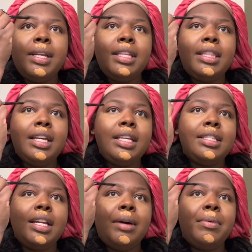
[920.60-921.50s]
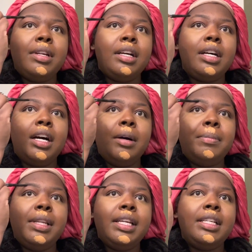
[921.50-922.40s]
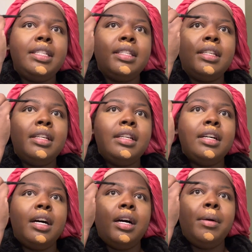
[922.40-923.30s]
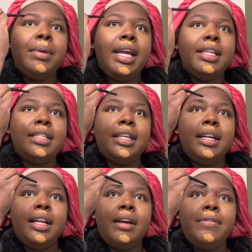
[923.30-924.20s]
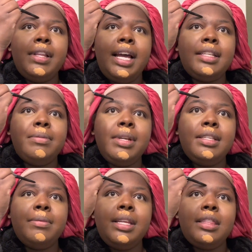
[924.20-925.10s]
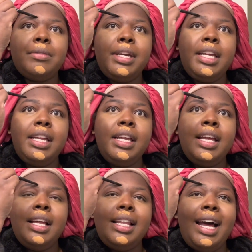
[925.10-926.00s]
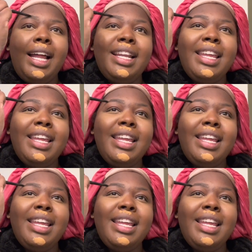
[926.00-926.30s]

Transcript: things that I want to accomplish next year. And I feel like 2023, like, I